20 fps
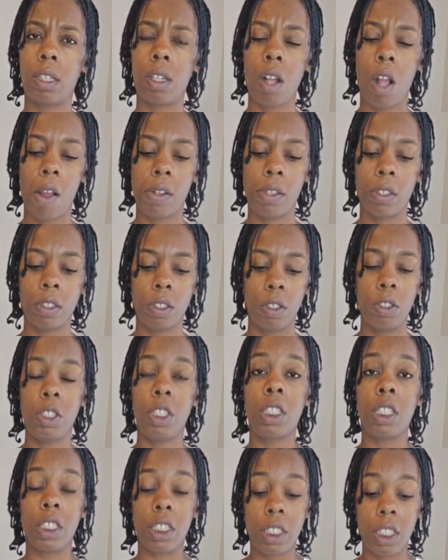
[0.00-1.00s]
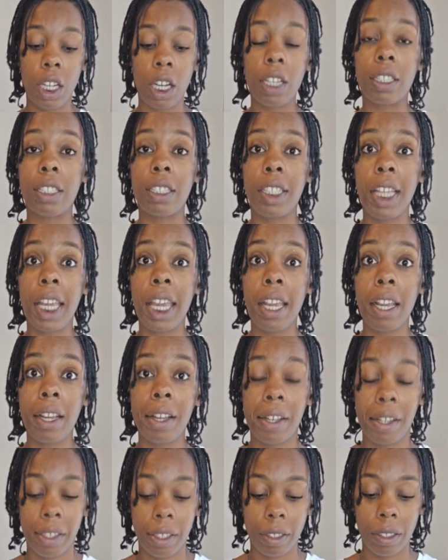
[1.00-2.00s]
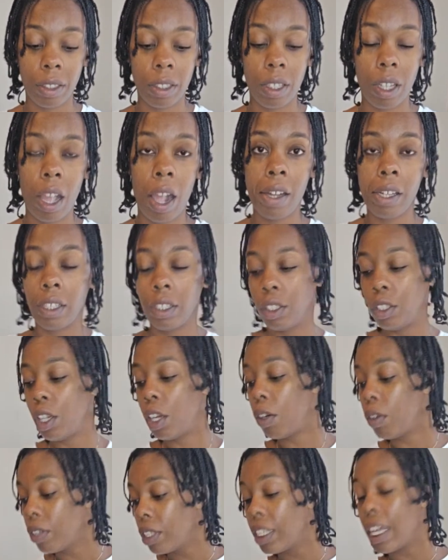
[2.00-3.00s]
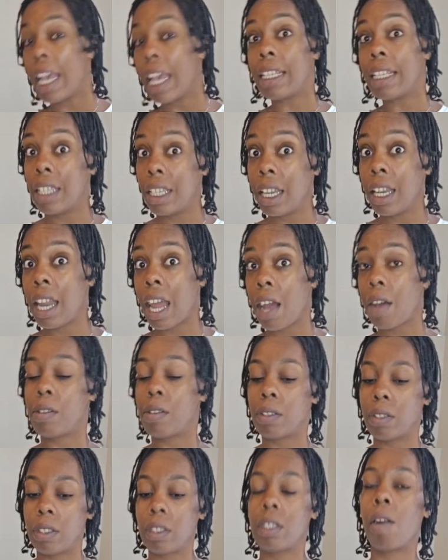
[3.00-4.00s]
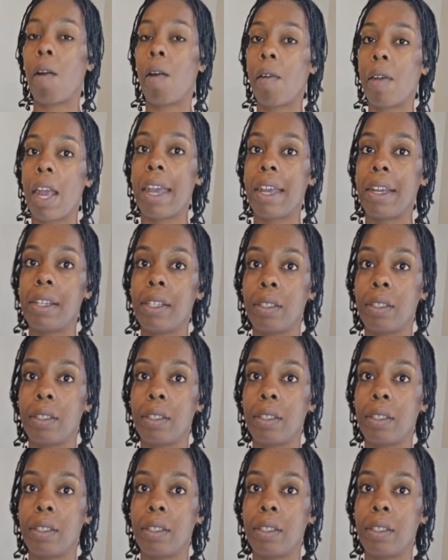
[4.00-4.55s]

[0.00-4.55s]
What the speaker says: You should have stuck a stick, tested it out. Oh, okay.